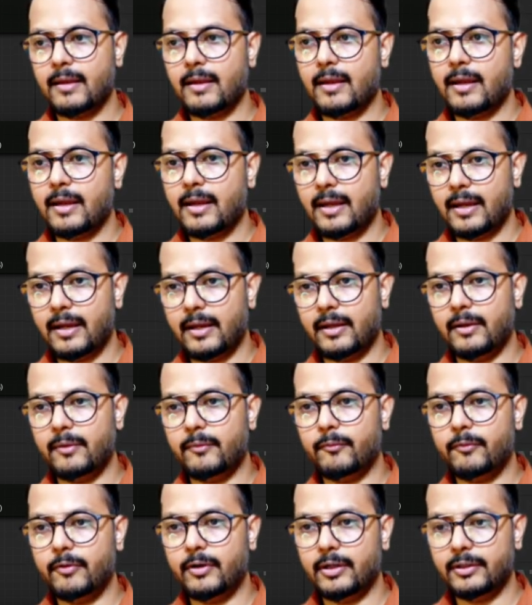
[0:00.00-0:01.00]
and
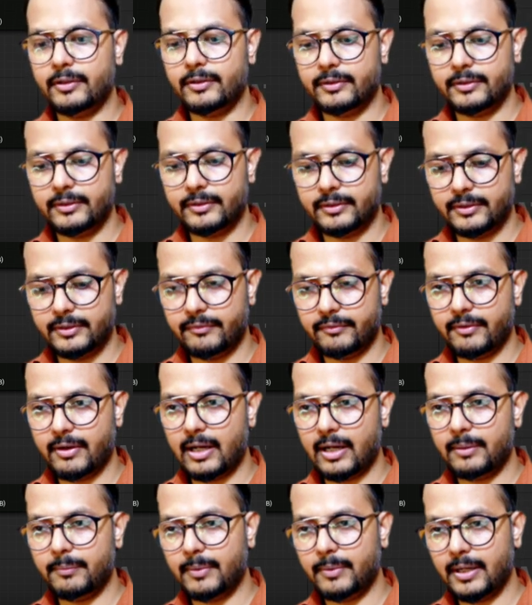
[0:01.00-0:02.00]
1
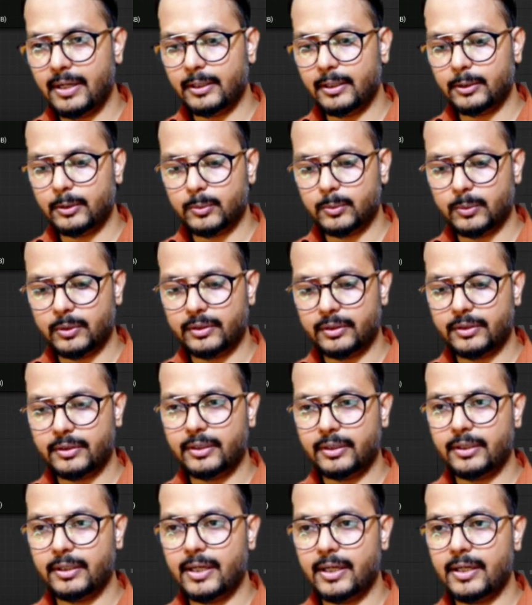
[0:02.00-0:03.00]
divided by
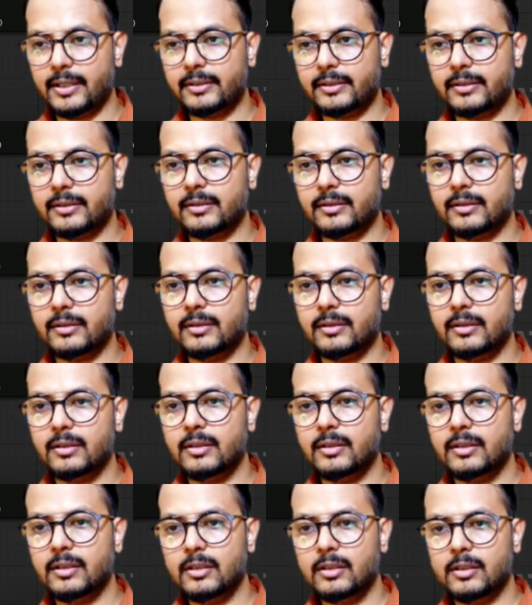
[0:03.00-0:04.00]
28
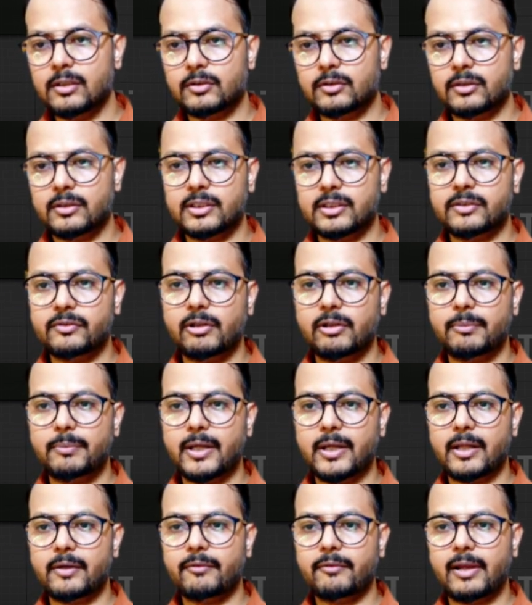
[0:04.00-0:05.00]
so this will be
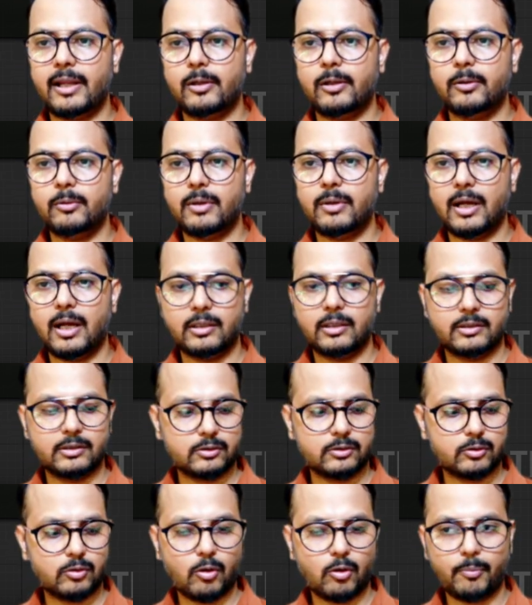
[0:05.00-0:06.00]
our value I'll just
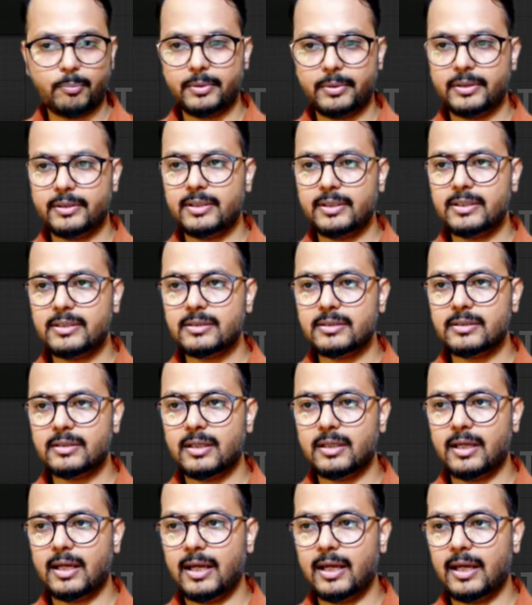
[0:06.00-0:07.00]
copy this
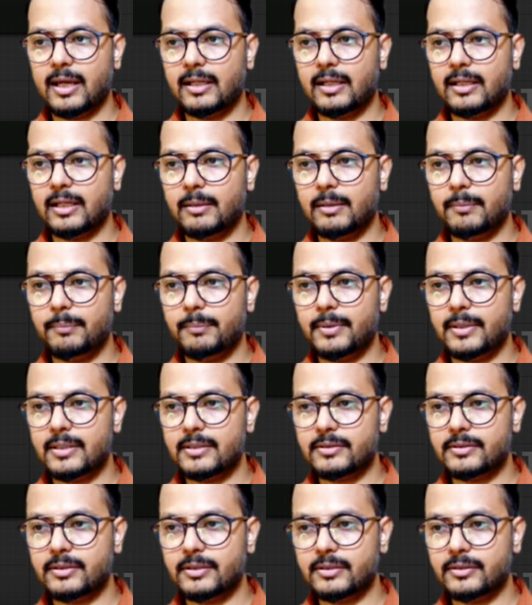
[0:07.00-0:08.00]
and I'll paste
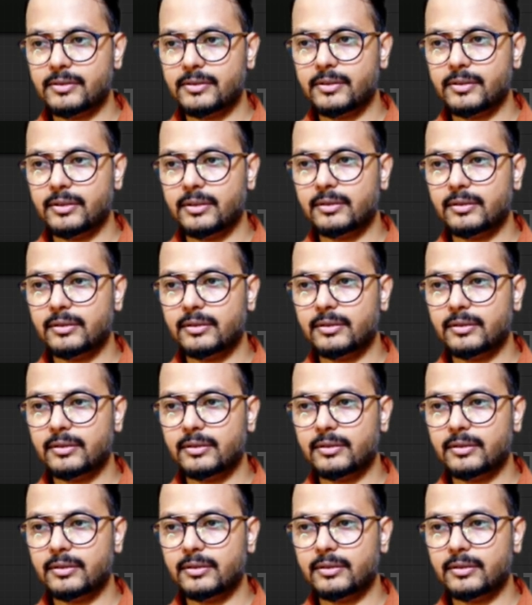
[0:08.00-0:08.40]
this here